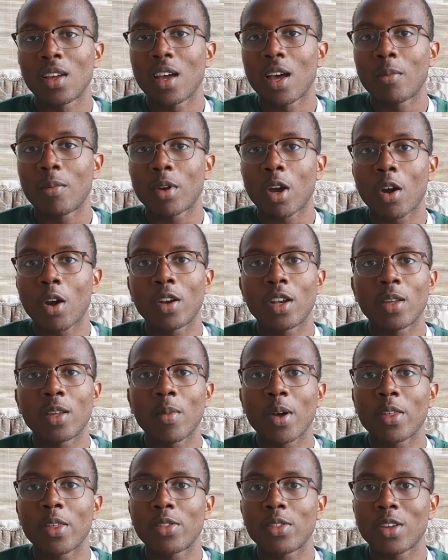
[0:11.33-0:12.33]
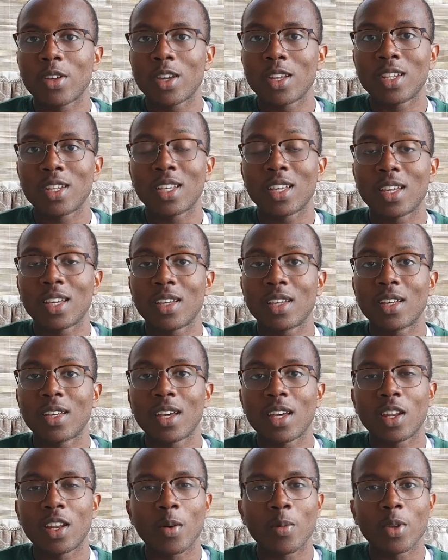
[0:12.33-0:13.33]
I'm currently in my third year,
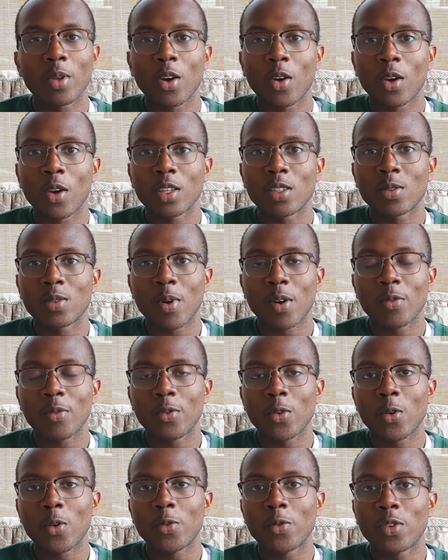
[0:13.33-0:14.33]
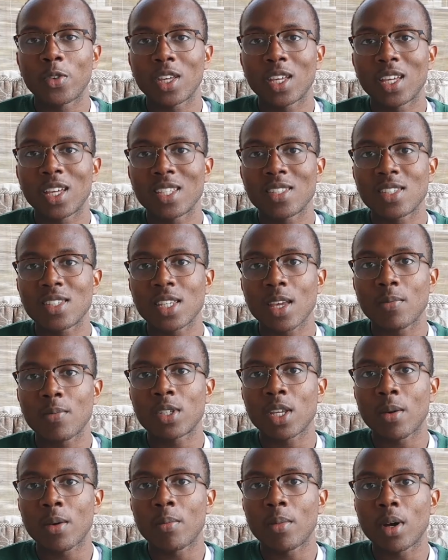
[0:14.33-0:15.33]
and I'll be going into my fourth year in
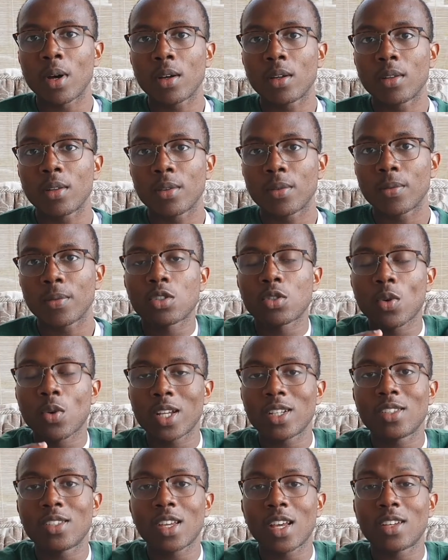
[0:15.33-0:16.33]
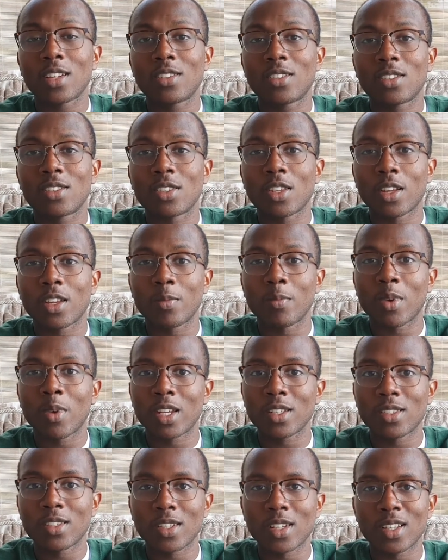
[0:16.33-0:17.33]
September. So I decided to study
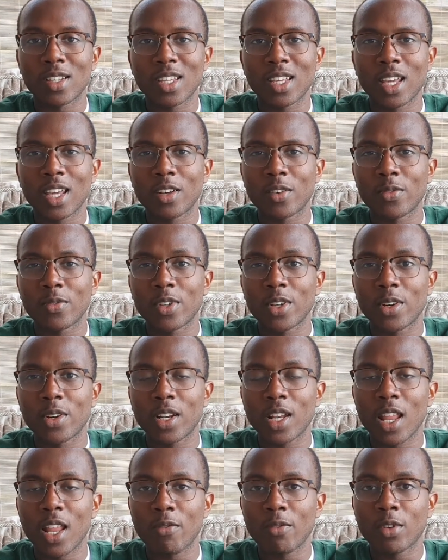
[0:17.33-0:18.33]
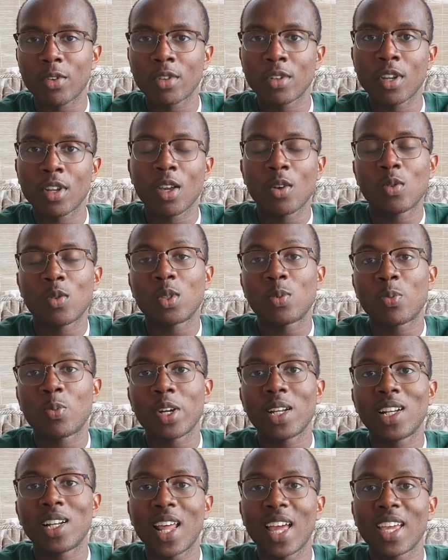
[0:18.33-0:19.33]
medicine at the end of year 11, which is
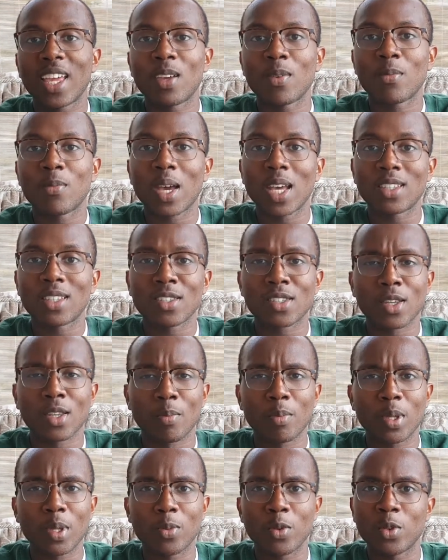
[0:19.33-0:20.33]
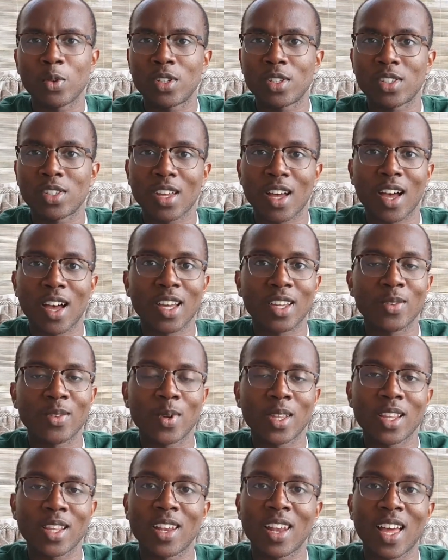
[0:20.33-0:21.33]
pretty late compared to some people who decide
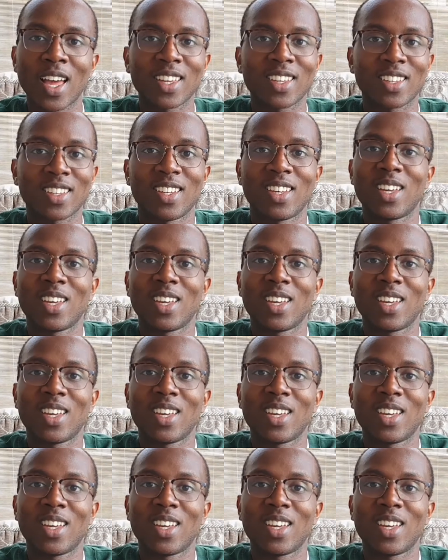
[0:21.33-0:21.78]
when they're like